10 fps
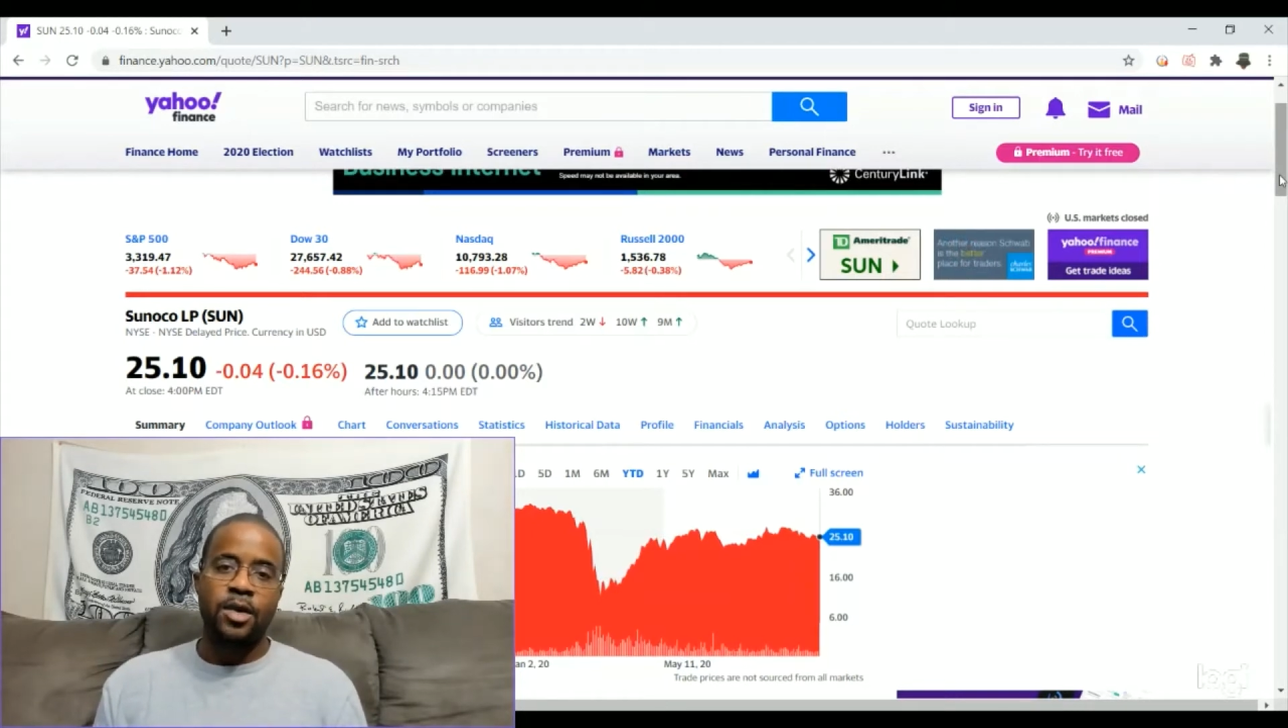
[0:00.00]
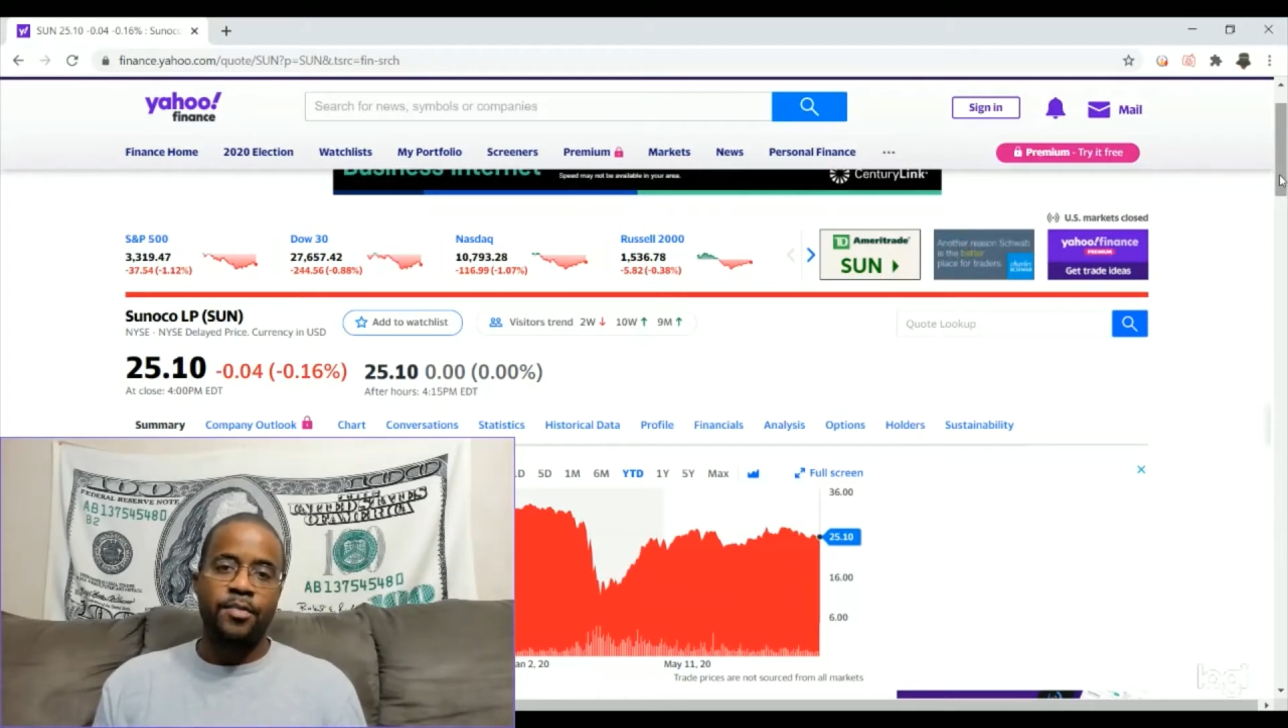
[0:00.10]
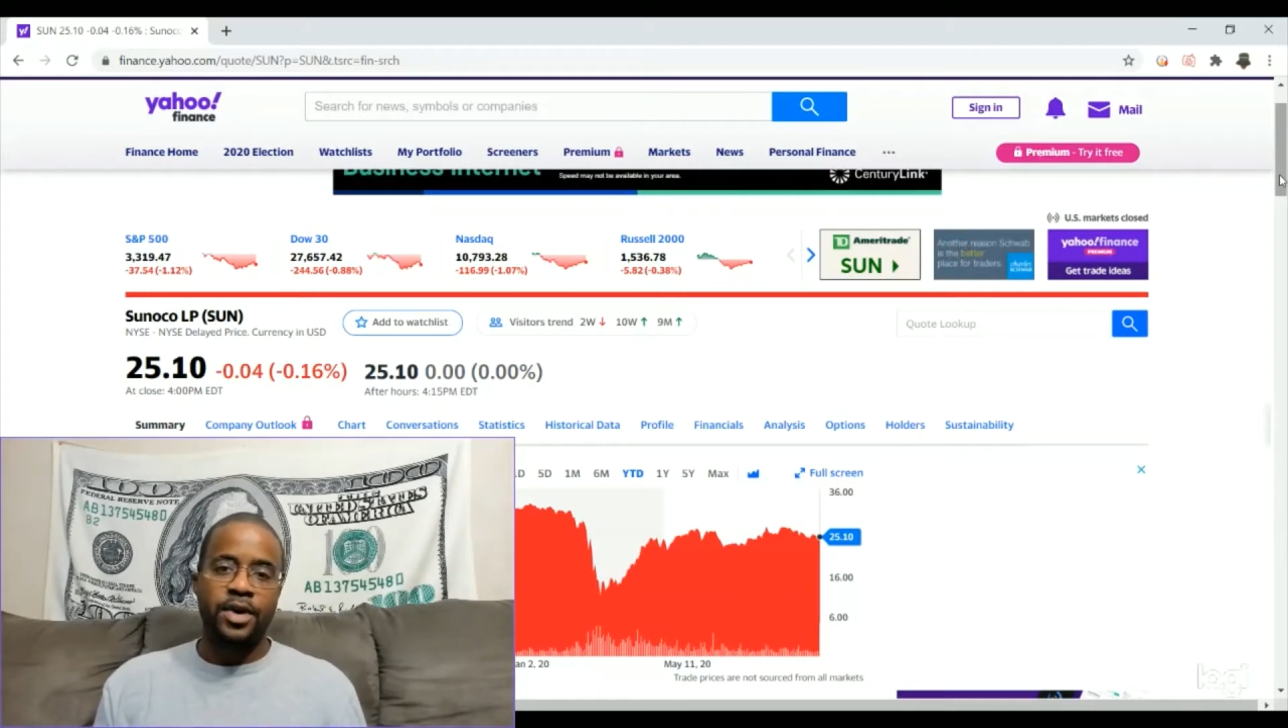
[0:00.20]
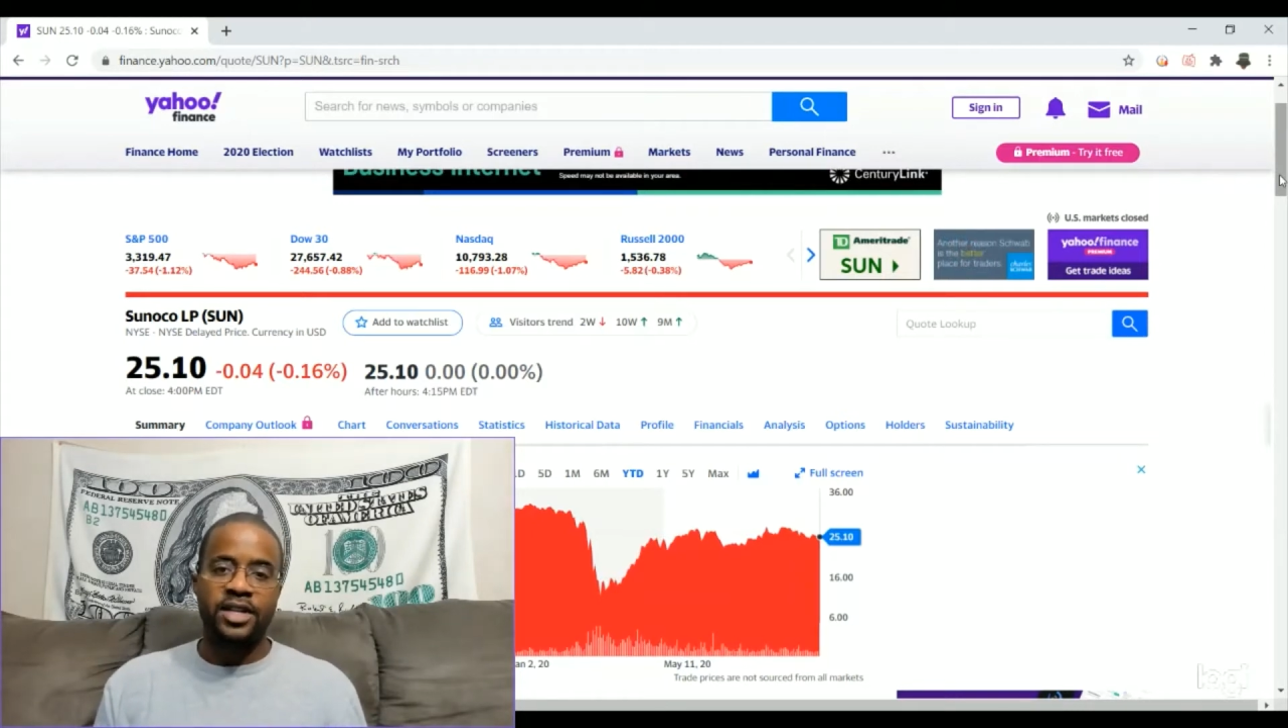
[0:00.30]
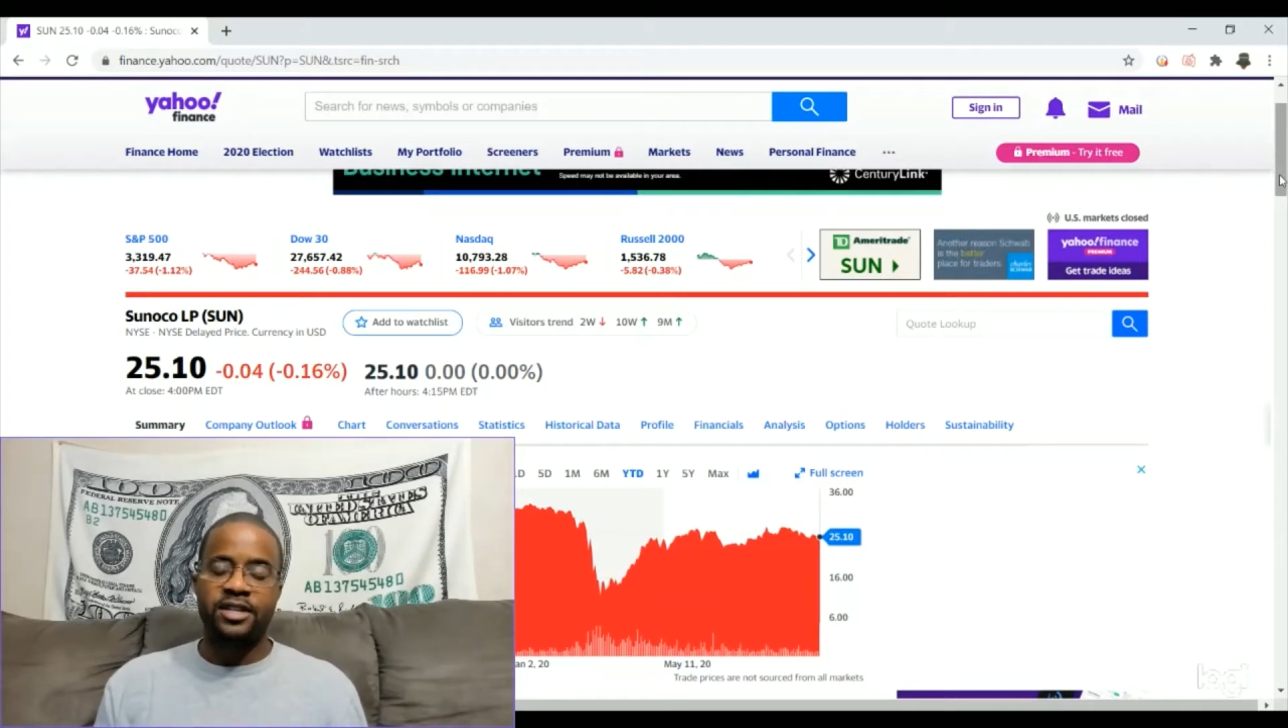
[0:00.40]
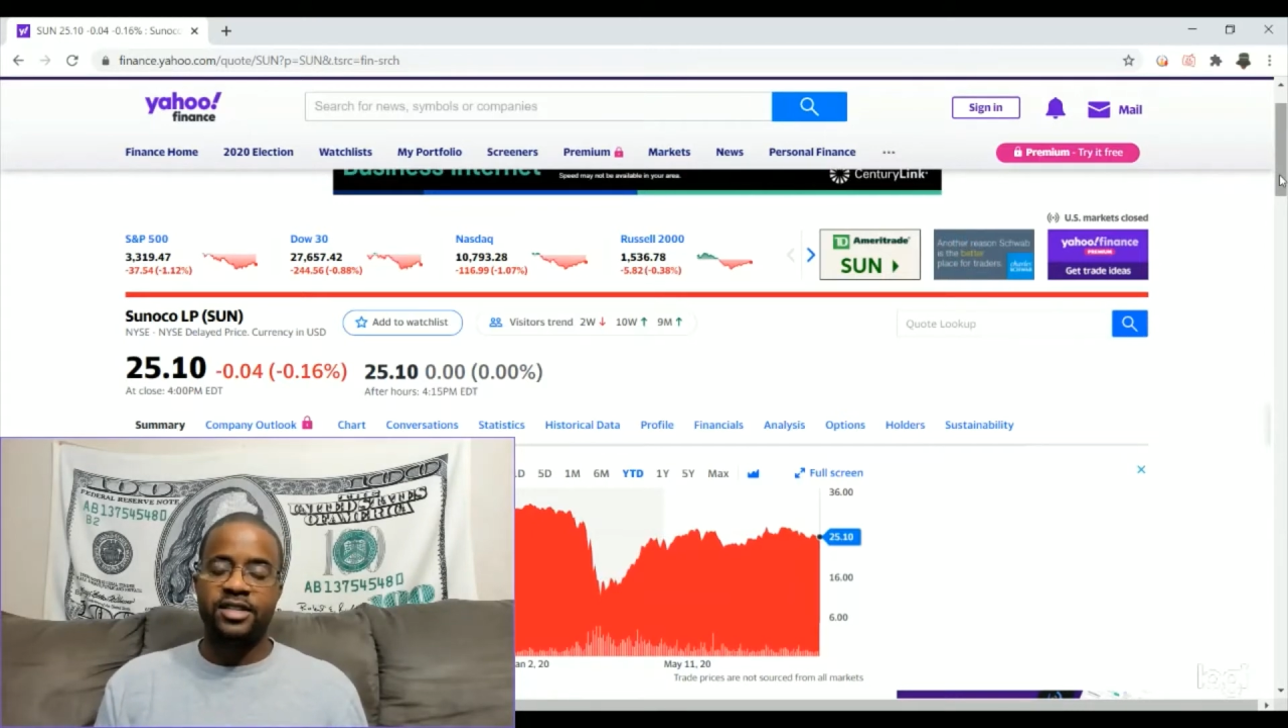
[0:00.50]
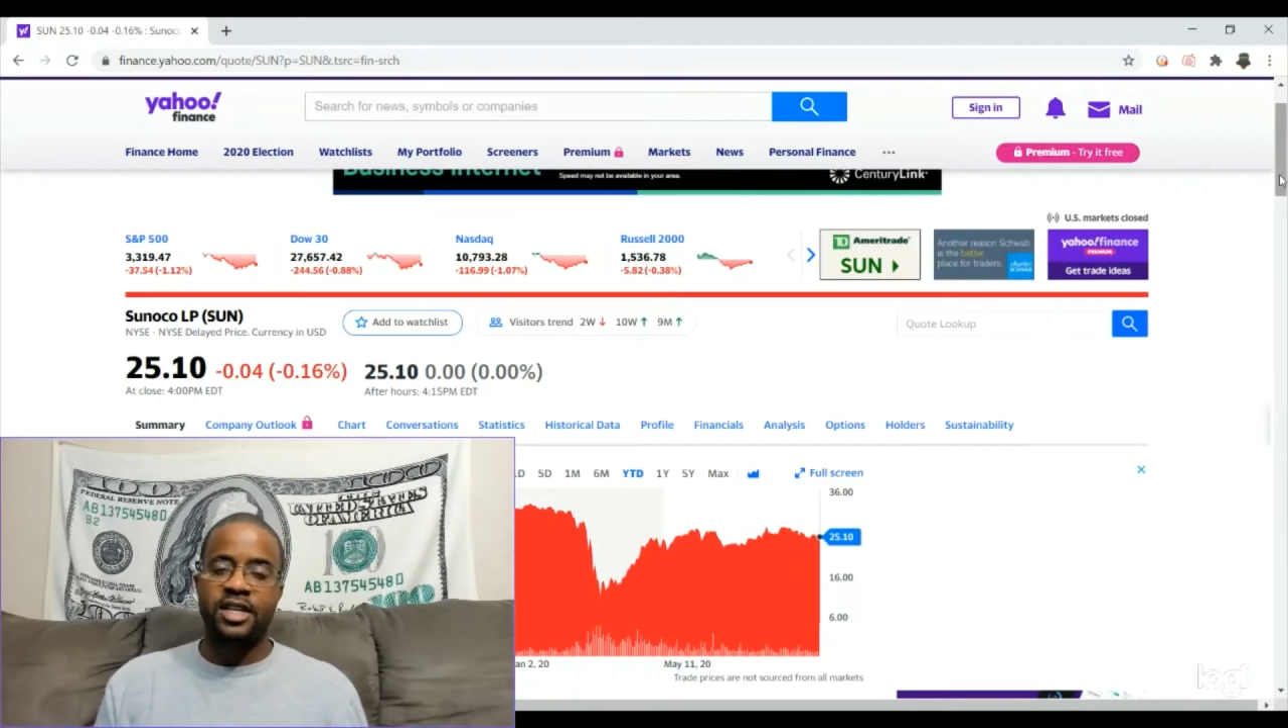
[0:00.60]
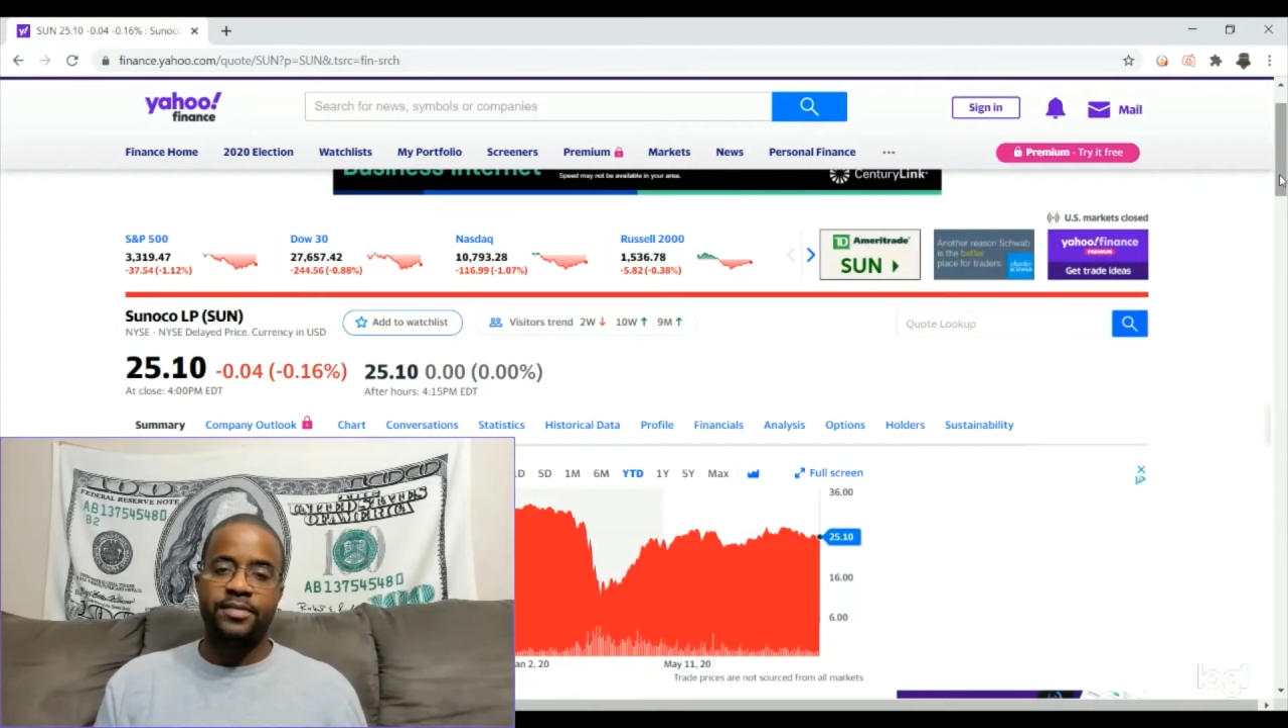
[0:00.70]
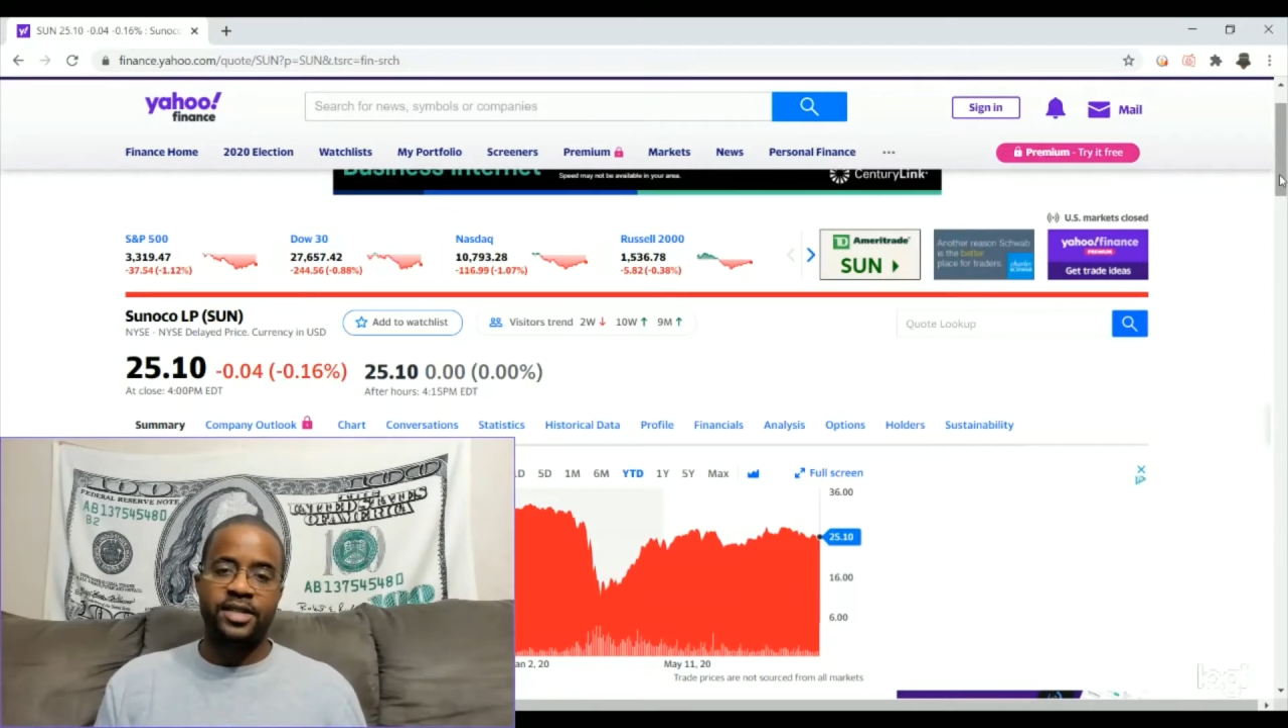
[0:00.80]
But there's going to be